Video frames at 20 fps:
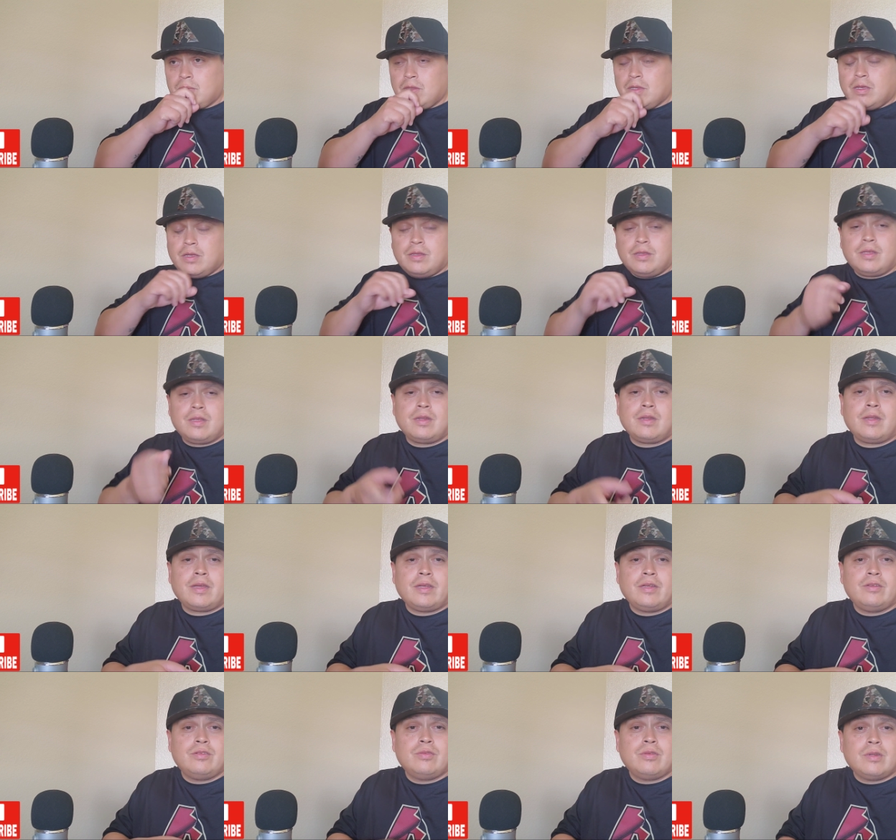And then
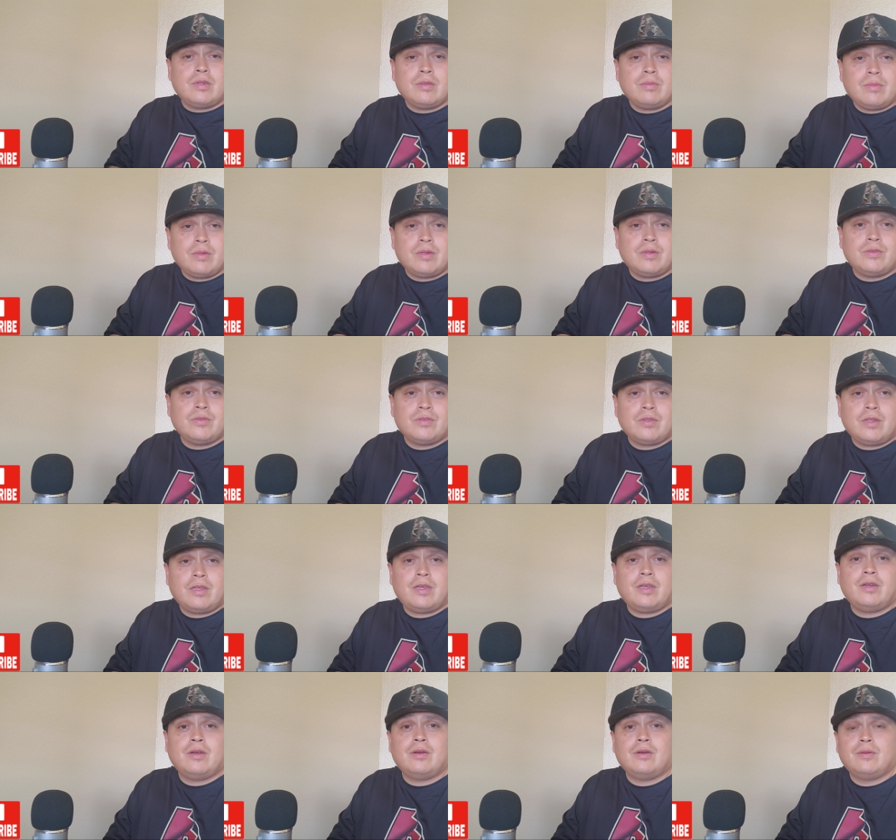like 20 minutes
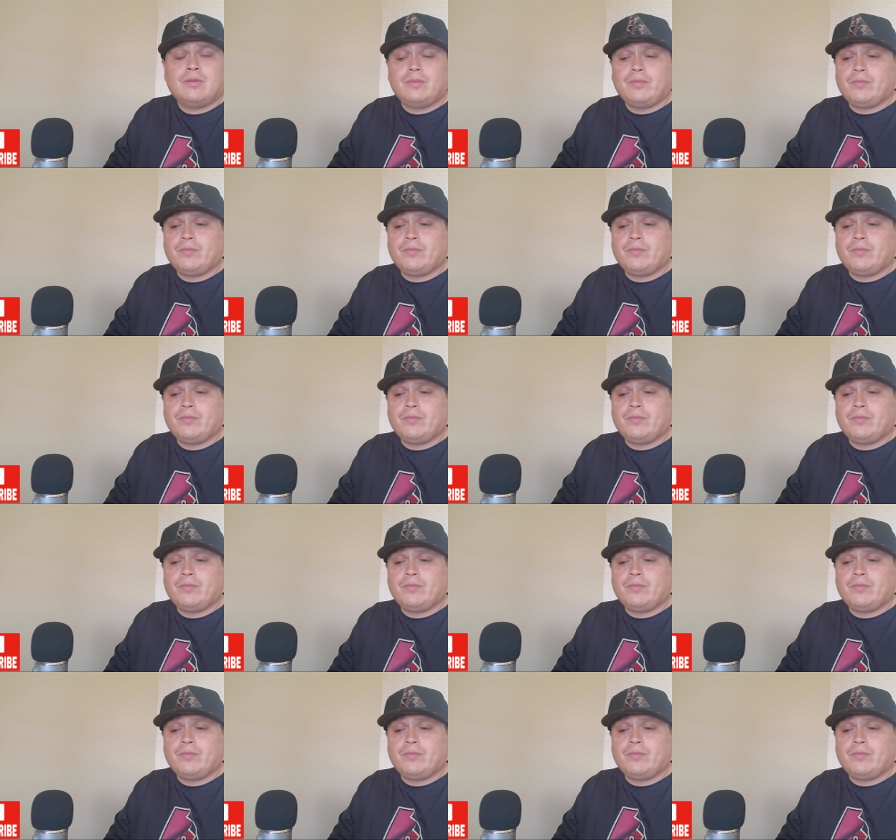later,